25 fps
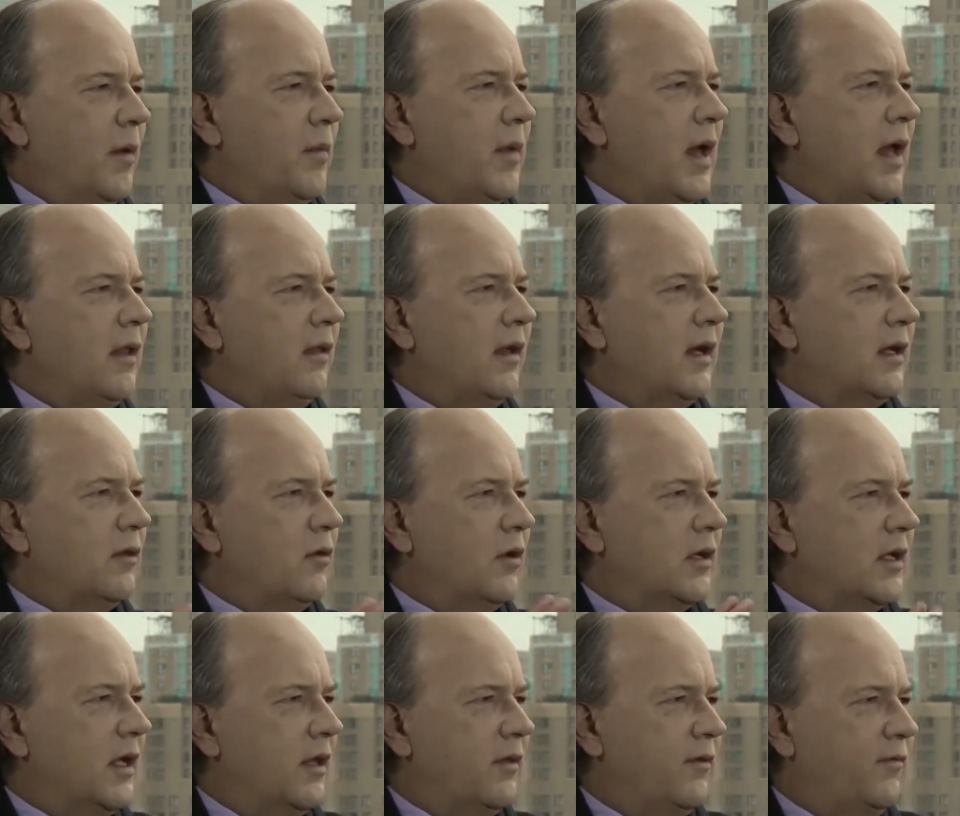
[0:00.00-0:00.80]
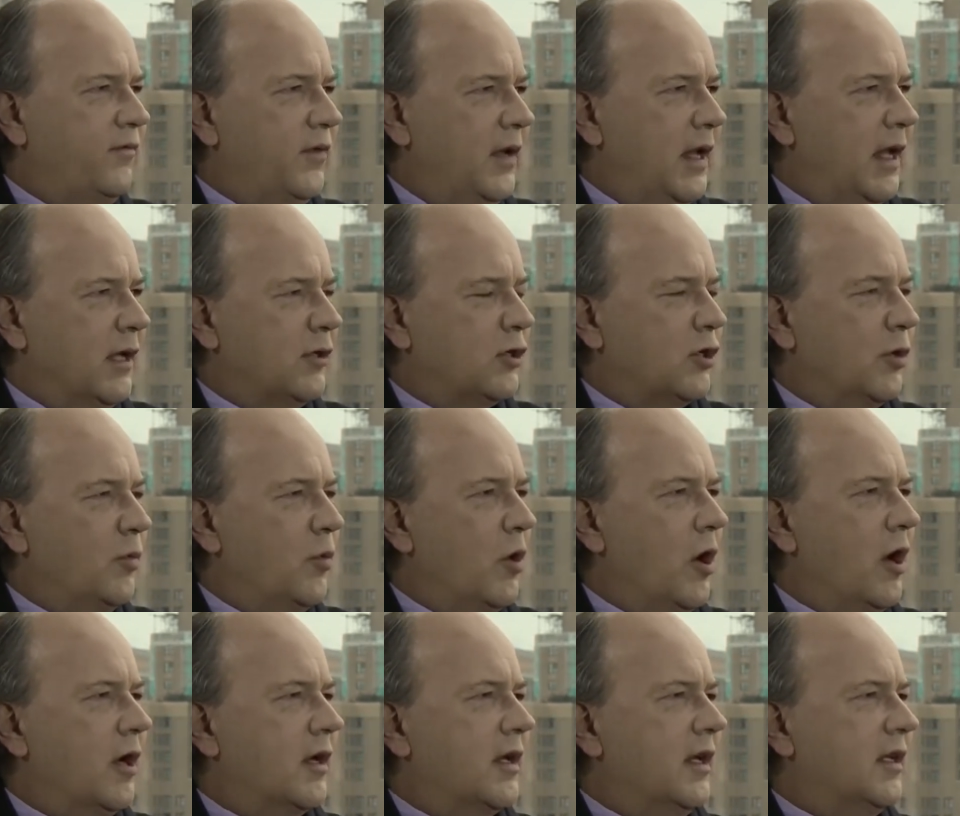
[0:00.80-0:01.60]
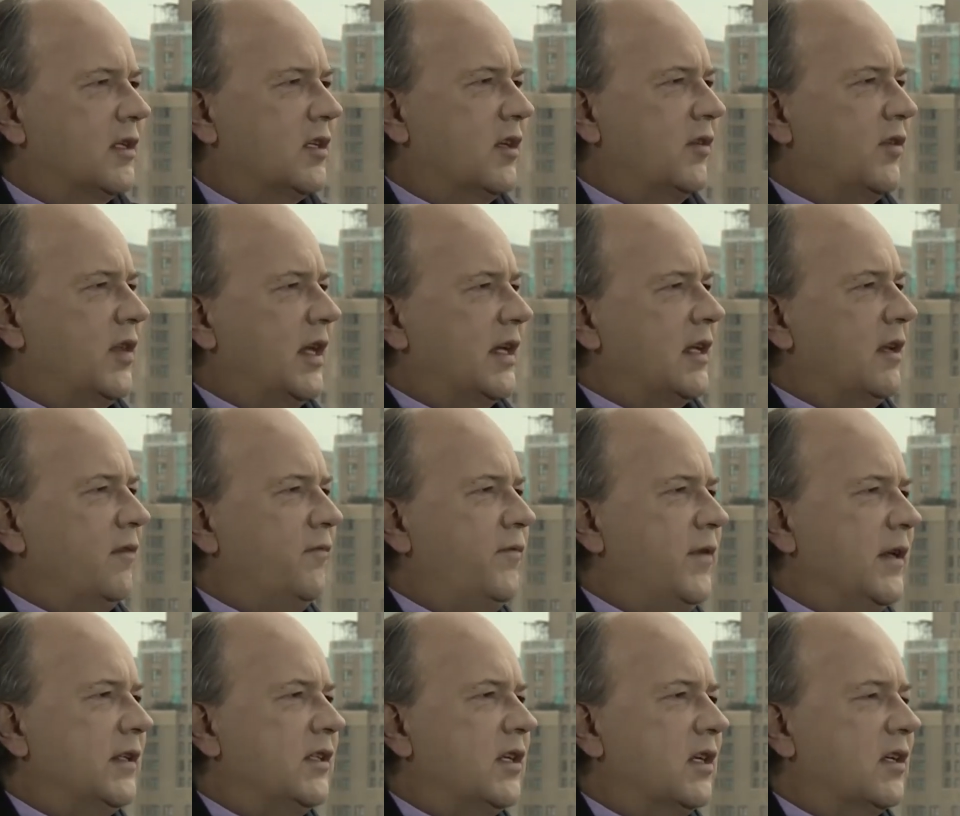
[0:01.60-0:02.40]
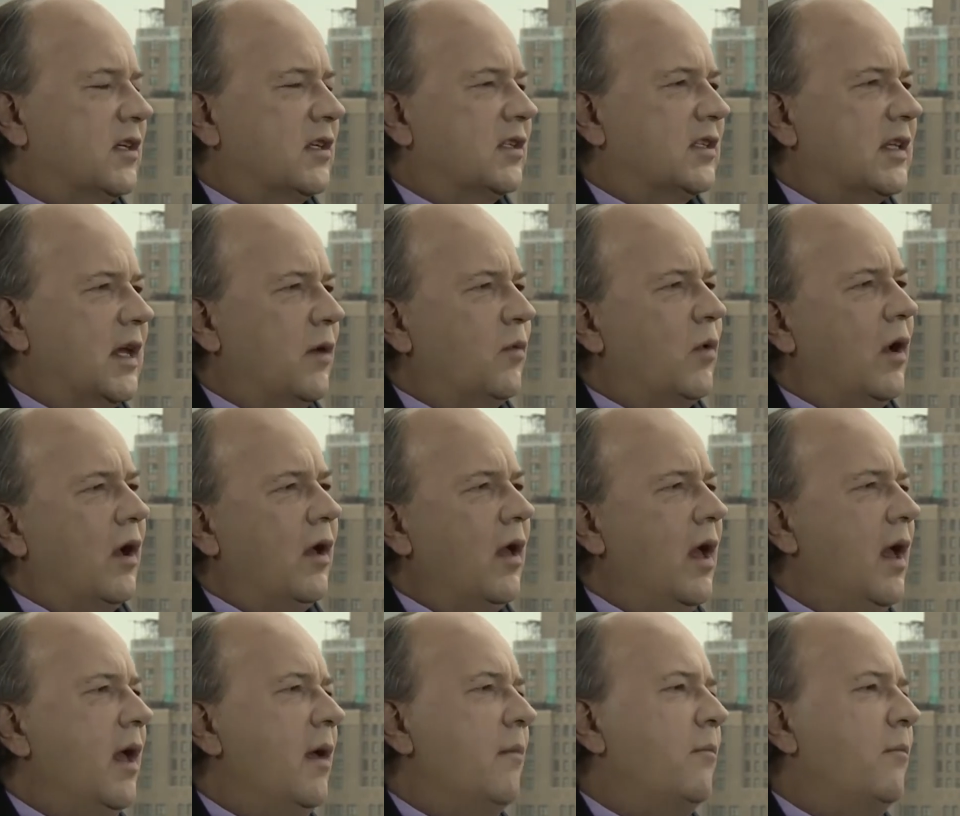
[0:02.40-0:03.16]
I'm not like looking at the financial markets and thinking of physics and saying, well,